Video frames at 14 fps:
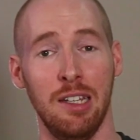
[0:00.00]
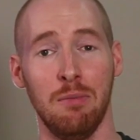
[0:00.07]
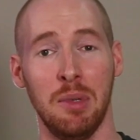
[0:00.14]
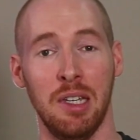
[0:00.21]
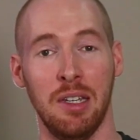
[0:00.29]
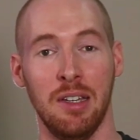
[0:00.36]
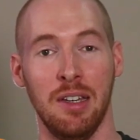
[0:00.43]

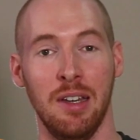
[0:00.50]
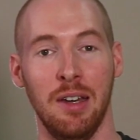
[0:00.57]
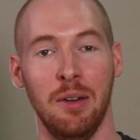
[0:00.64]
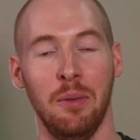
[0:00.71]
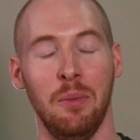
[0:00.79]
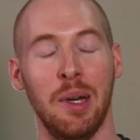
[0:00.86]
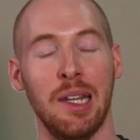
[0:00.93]
me,
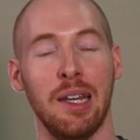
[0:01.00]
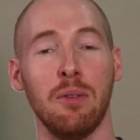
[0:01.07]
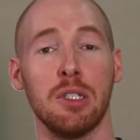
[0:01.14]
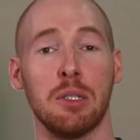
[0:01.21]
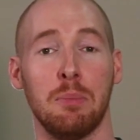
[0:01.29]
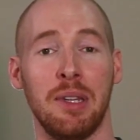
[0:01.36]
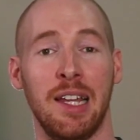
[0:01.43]
when I
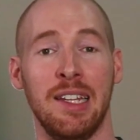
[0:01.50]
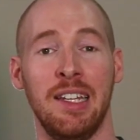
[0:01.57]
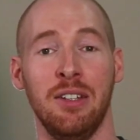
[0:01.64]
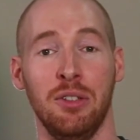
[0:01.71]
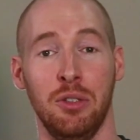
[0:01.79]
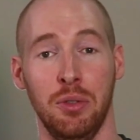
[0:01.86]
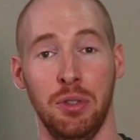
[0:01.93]
was planning
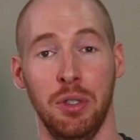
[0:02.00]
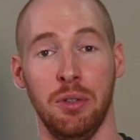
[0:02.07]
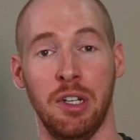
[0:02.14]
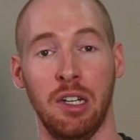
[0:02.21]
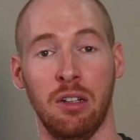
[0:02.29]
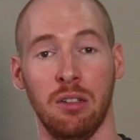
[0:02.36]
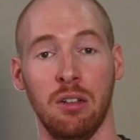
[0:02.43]
a
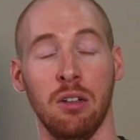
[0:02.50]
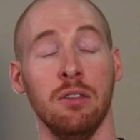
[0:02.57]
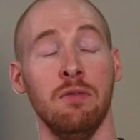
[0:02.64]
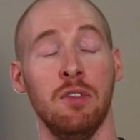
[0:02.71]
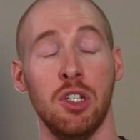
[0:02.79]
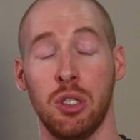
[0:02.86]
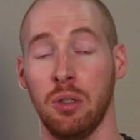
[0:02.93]
tutorial on
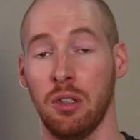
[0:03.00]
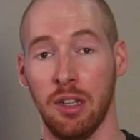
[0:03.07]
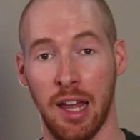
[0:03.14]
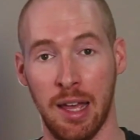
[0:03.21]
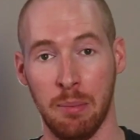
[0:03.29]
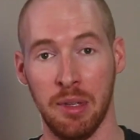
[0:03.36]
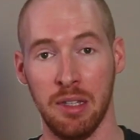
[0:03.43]
visual
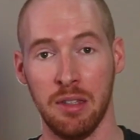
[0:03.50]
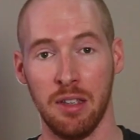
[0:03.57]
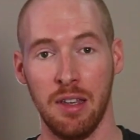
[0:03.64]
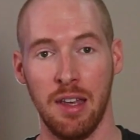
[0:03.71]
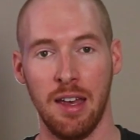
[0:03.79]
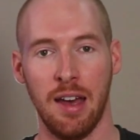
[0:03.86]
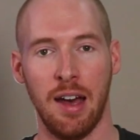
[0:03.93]
alignment,
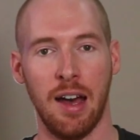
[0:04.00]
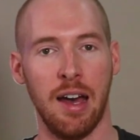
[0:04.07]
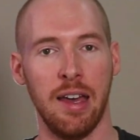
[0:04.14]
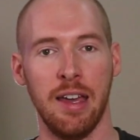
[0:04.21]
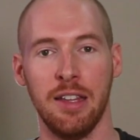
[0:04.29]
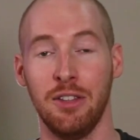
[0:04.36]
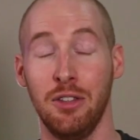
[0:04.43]
I
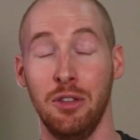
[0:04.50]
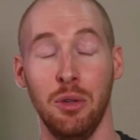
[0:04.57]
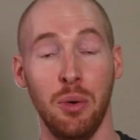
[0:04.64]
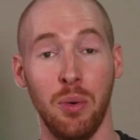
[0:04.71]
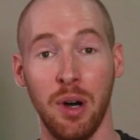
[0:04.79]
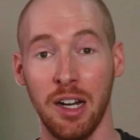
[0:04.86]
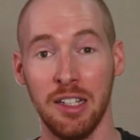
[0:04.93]
had
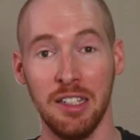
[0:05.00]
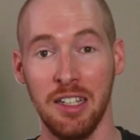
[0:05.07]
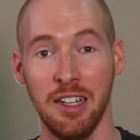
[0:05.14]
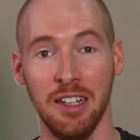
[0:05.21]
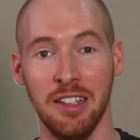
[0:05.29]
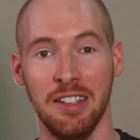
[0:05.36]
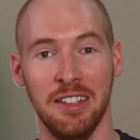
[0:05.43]
no
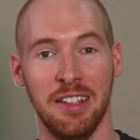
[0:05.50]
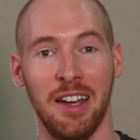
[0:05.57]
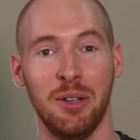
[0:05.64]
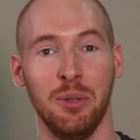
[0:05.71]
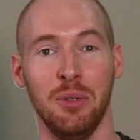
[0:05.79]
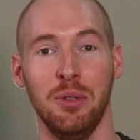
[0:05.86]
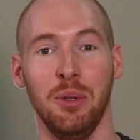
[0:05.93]
idea that I
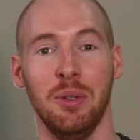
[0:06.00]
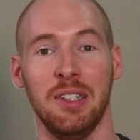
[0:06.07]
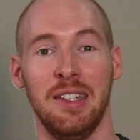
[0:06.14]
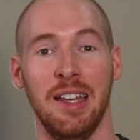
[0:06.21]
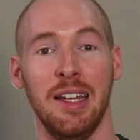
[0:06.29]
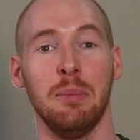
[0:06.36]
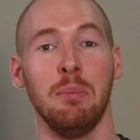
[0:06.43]
could talk
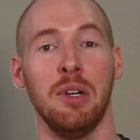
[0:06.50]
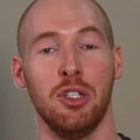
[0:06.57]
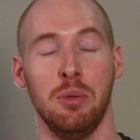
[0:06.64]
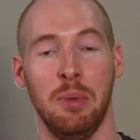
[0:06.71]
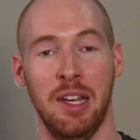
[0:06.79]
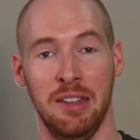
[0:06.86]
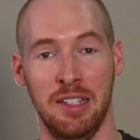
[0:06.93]
that much
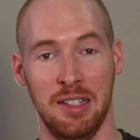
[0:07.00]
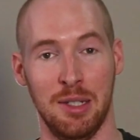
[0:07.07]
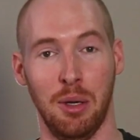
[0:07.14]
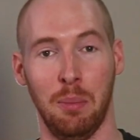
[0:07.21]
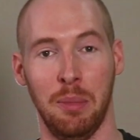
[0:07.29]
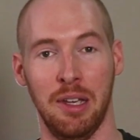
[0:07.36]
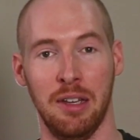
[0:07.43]
about this
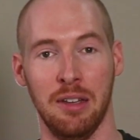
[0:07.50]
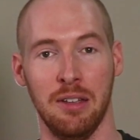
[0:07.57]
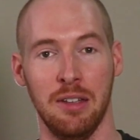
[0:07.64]
topic.